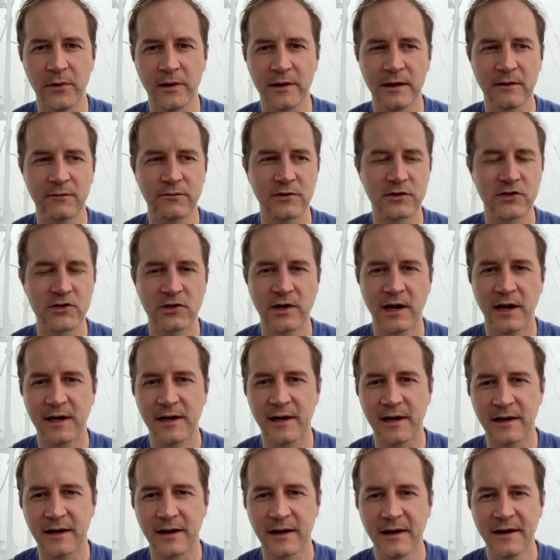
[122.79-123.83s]
looking for
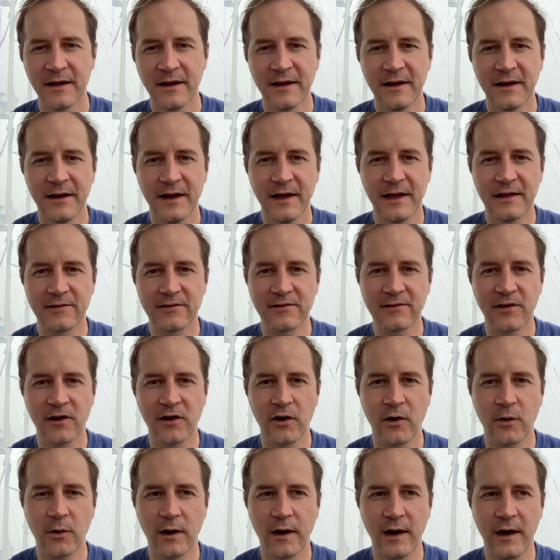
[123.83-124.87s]
training. And
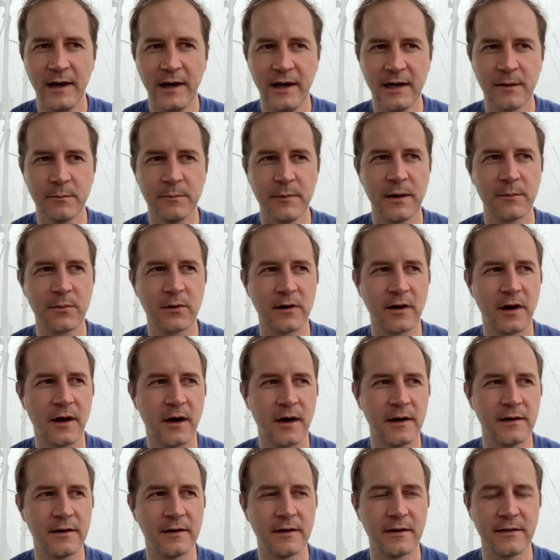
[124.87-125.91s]
so I had a member
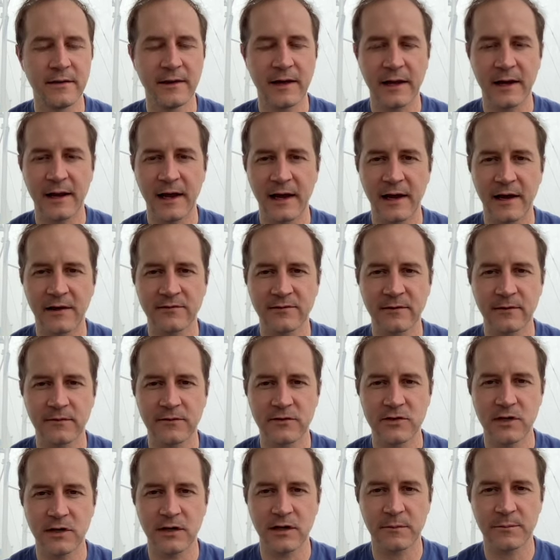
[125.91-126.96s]
on that asked if
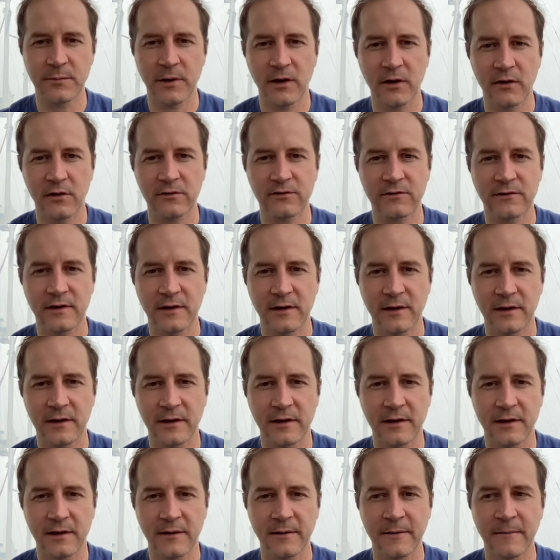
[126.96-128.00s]
she could post
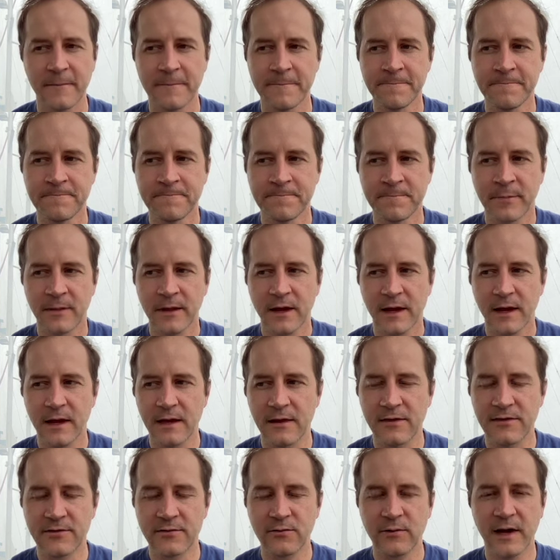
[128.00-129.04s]
a a
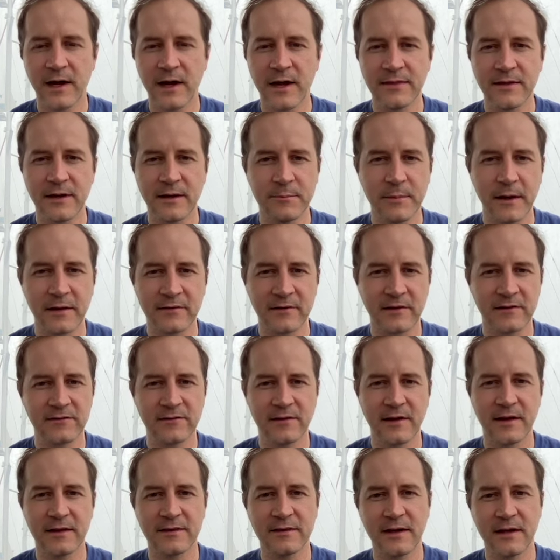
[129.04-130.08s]
thread that basically
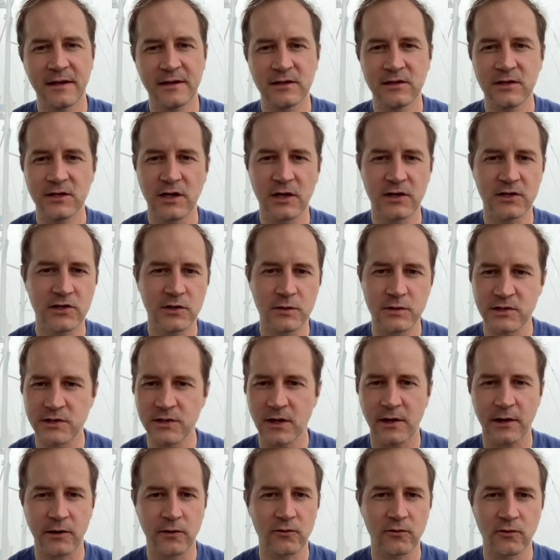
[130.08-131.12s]
said that you know she'd
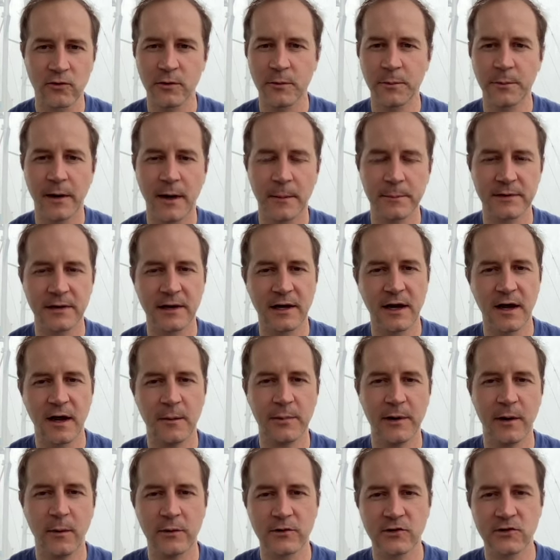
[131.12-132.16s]
start a group up to
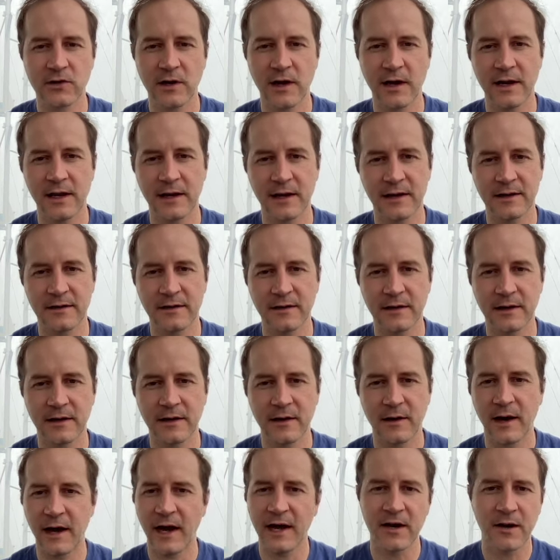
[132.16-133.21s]
help out with training and you
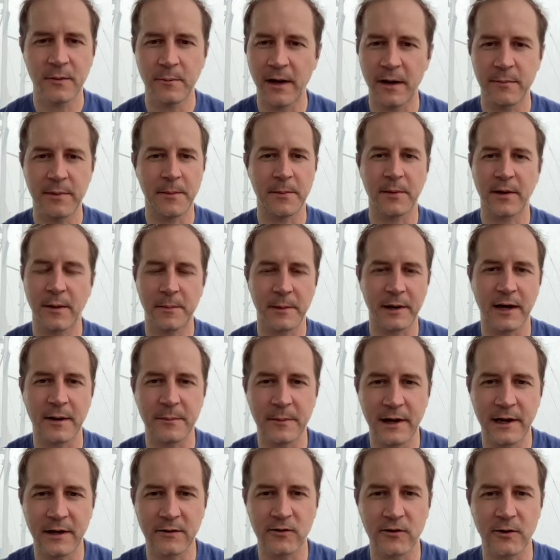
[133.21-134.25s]
know i don't mind people coming on
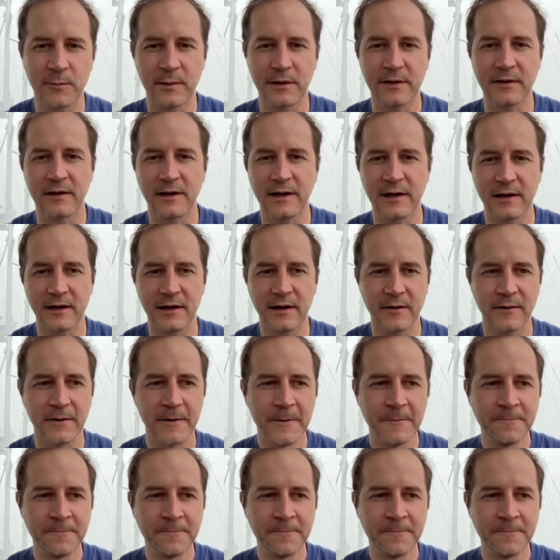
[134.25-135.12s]
my group and you know